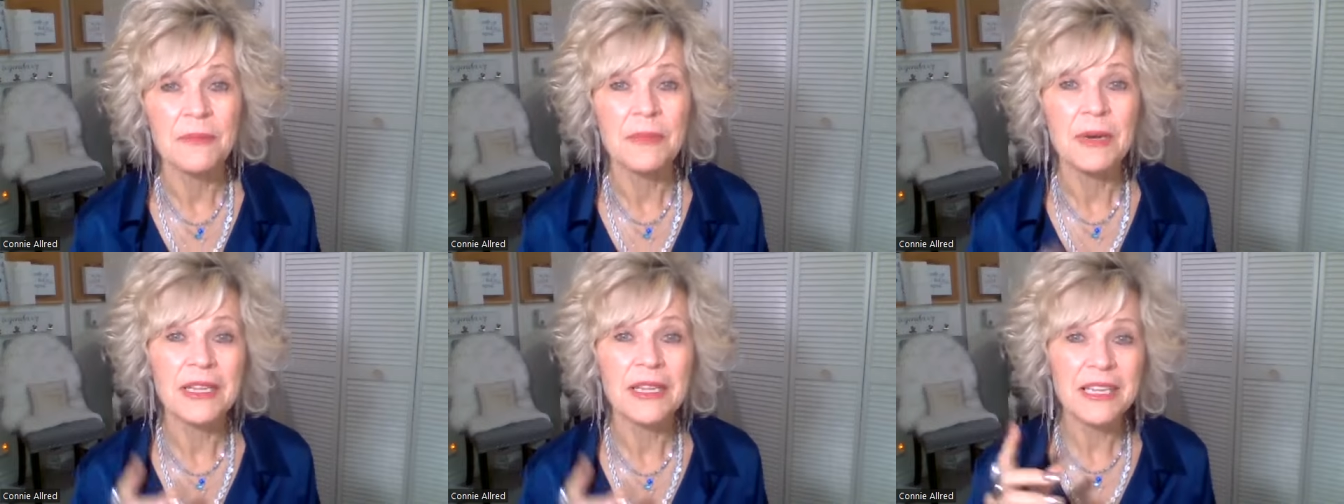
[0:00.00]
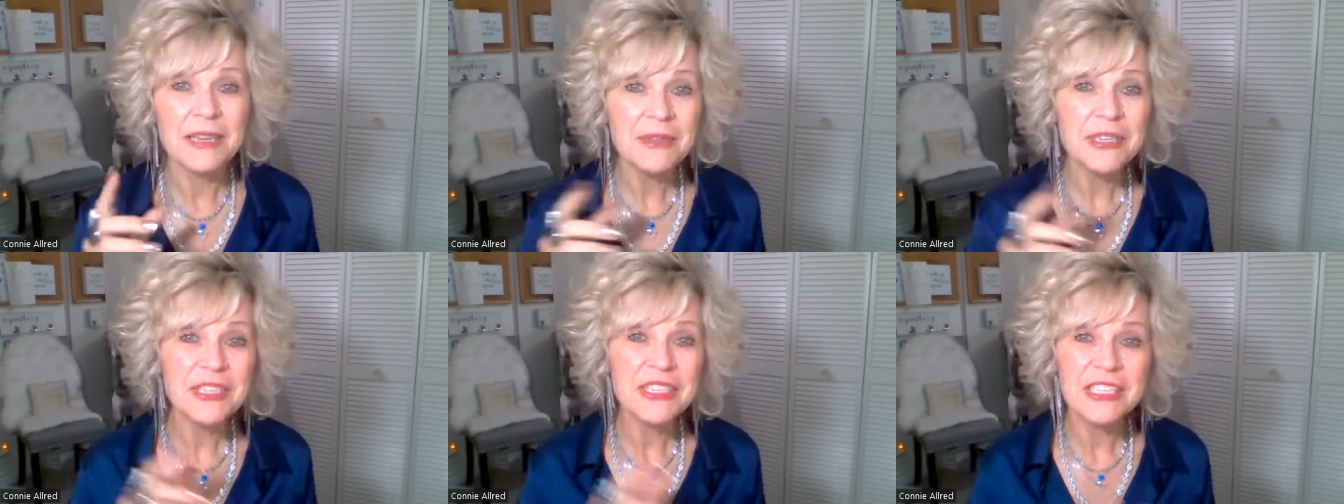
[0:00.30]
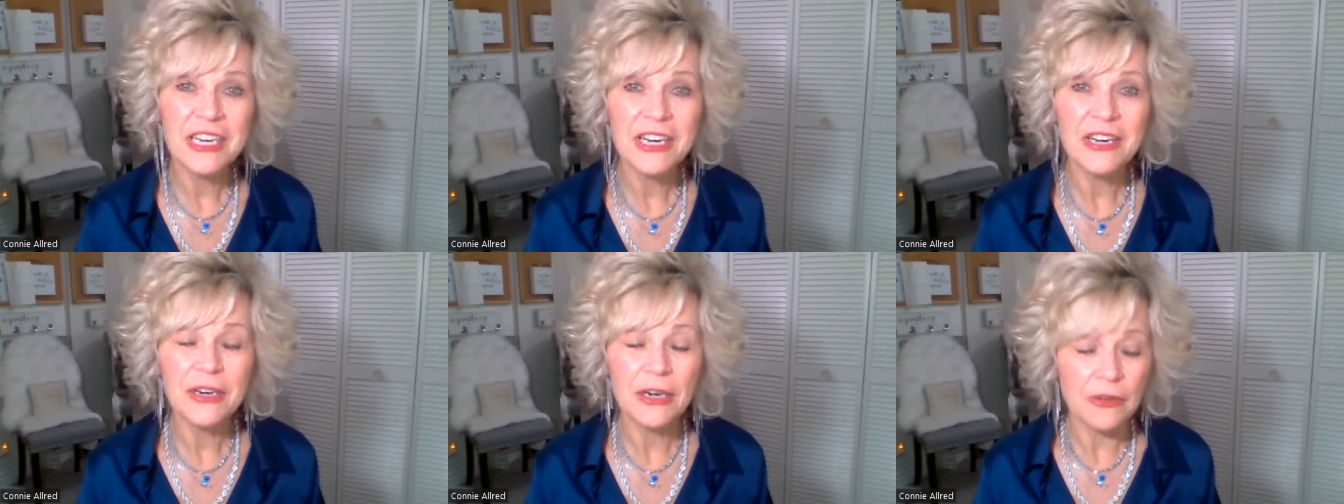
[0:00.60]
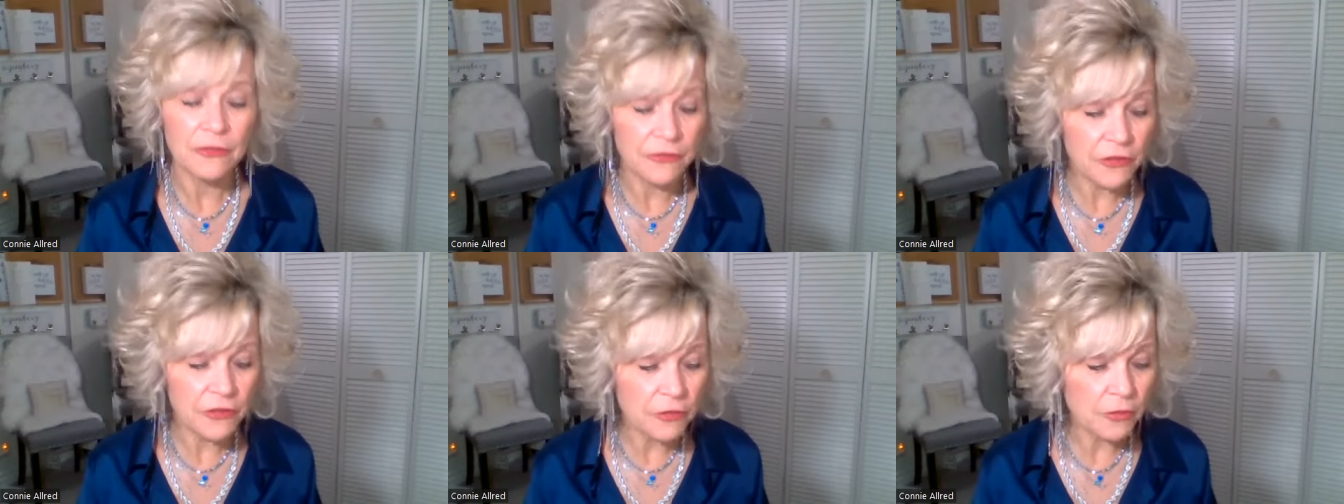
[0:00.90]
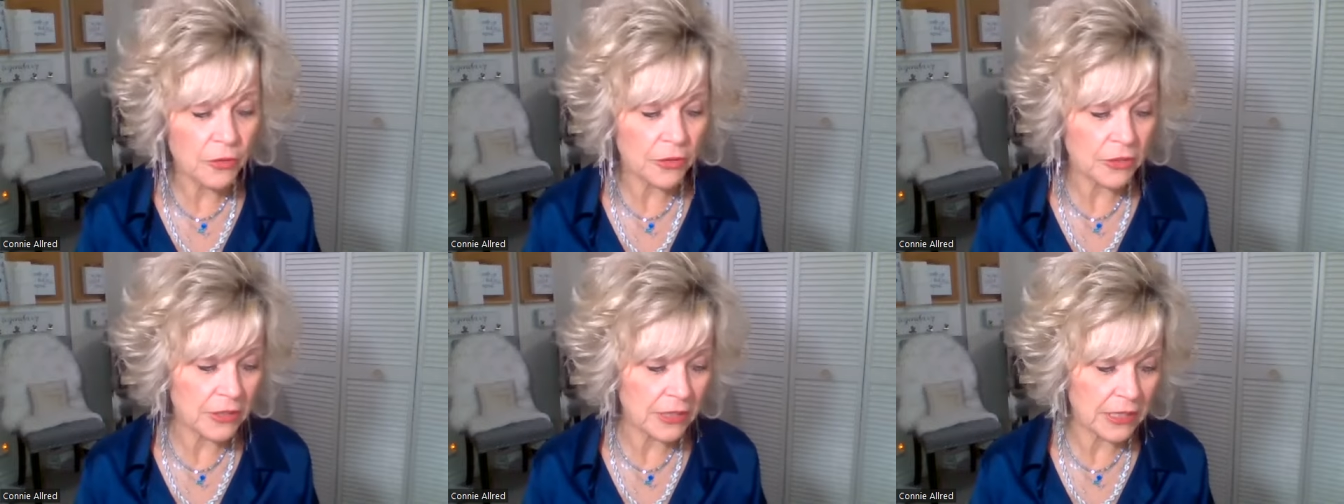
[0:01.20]
But let me share a few
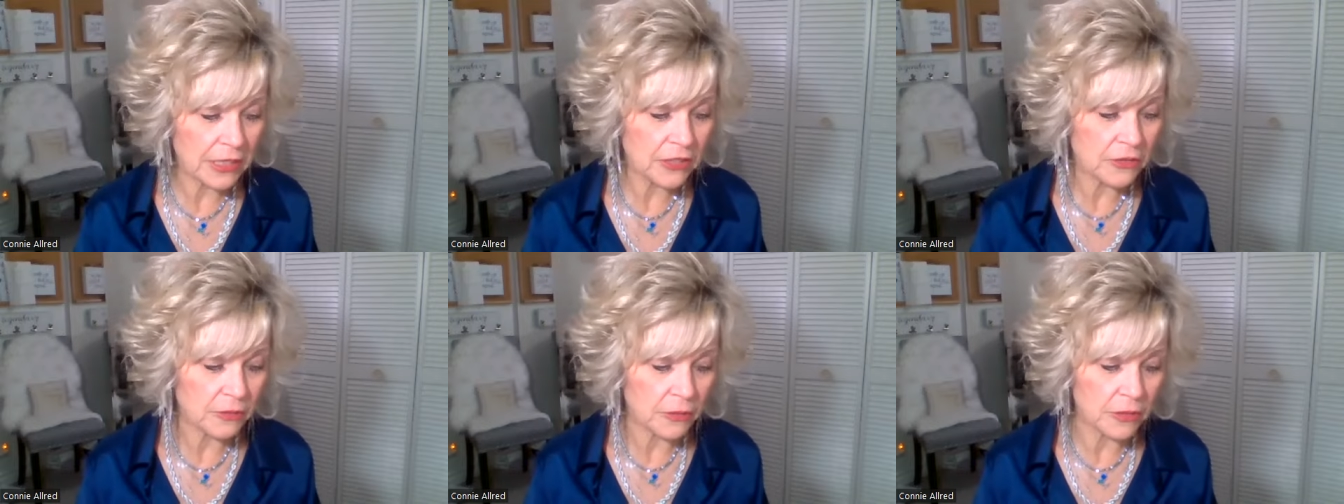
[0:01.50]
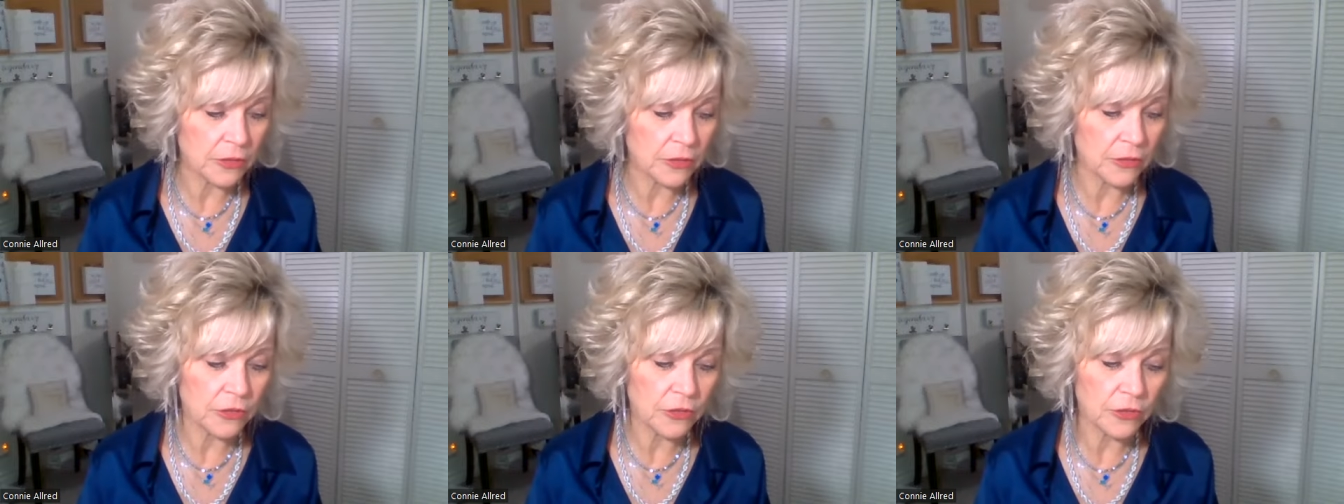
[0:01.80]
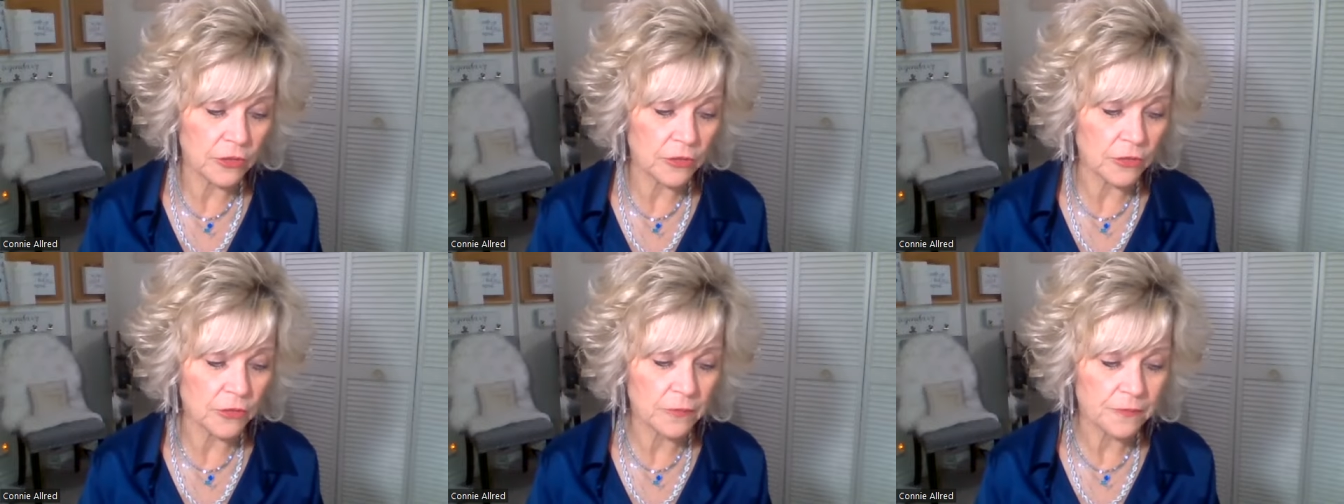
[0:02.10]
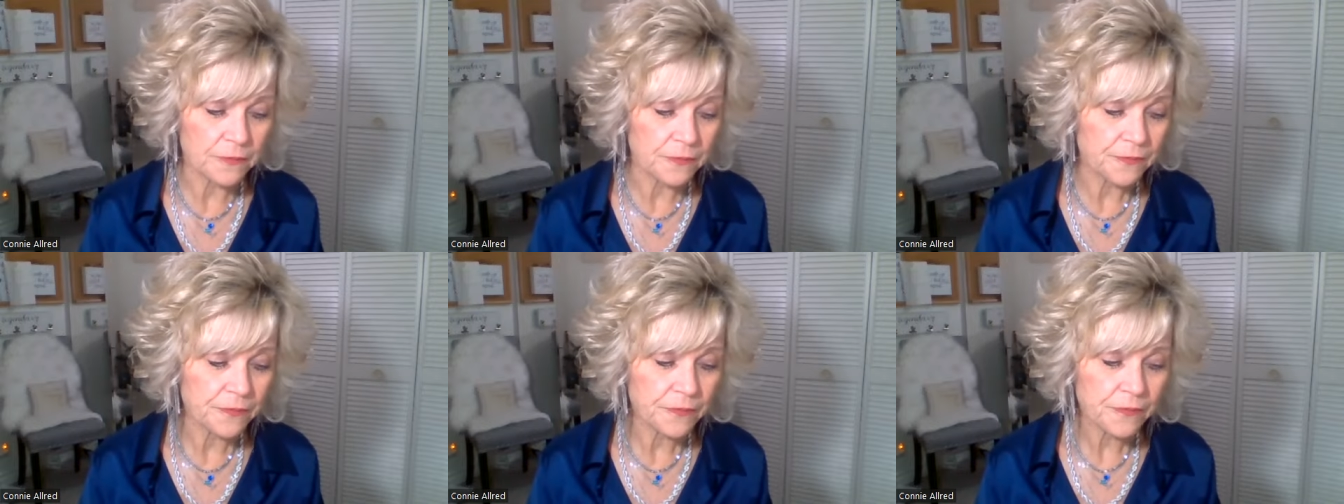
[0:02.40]
more things with you too